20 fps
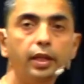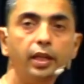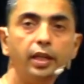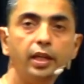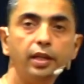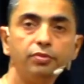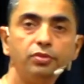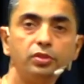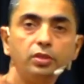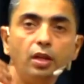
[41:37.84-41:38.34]
He
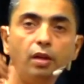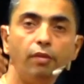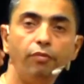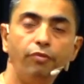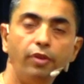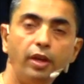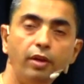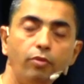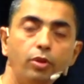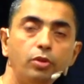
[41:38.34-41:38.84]
gives
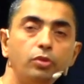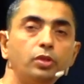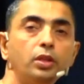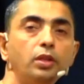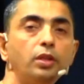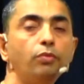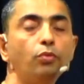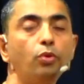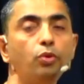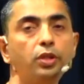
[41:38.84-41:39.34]
a favor to
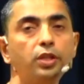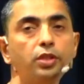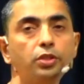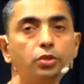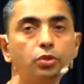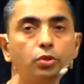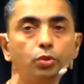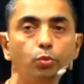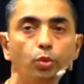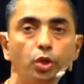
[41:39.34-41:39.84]
the
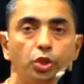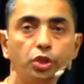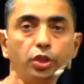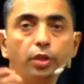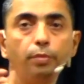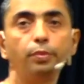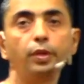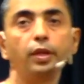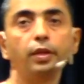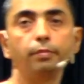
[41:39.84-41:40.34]
devotees to
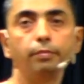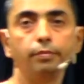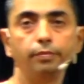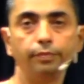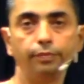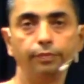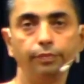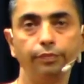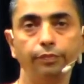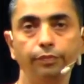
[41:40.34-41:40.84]
worship Him,
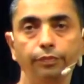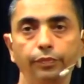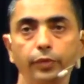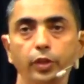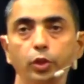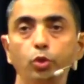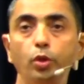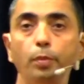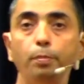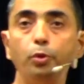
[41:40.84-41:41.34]

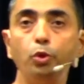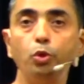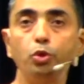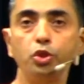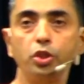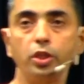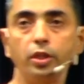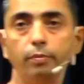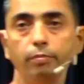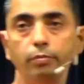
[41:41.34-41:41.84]
to
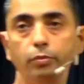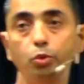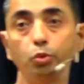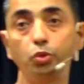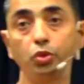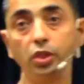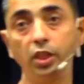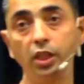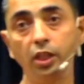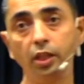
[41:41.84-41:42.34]
approach Him,
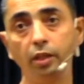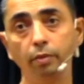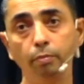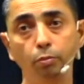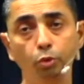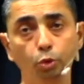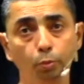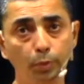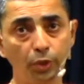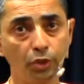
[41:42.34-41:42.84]
to see
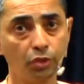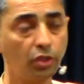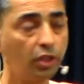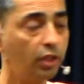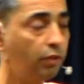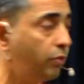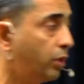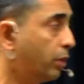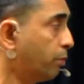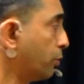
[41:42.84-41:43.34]
Him, to
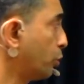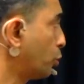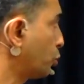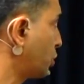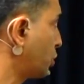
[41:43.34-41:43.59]
perceive Him,